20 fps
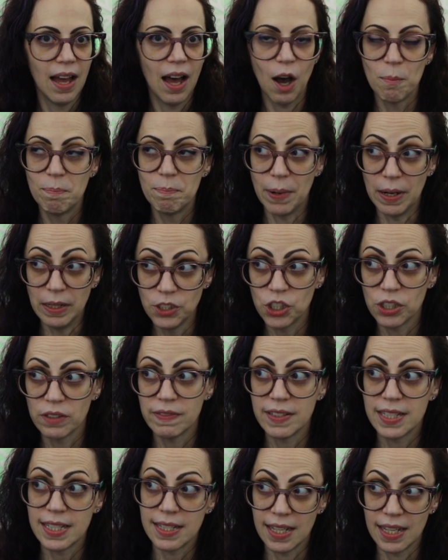a bunch
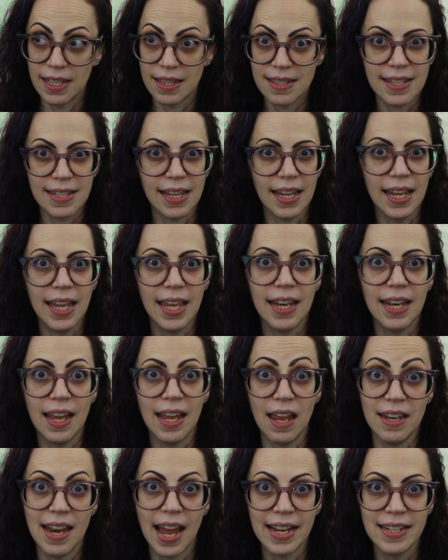of synths in
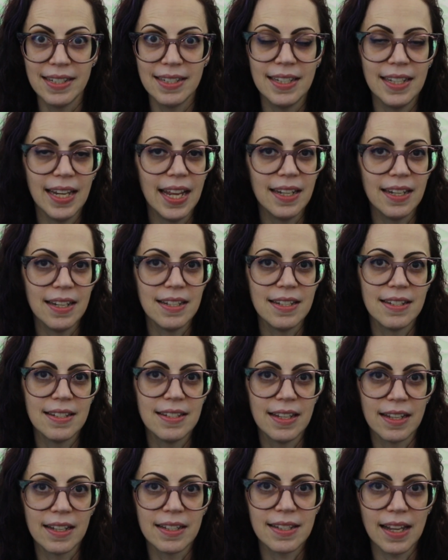a
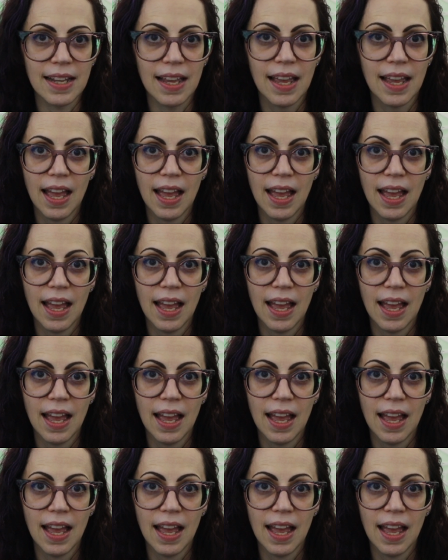1986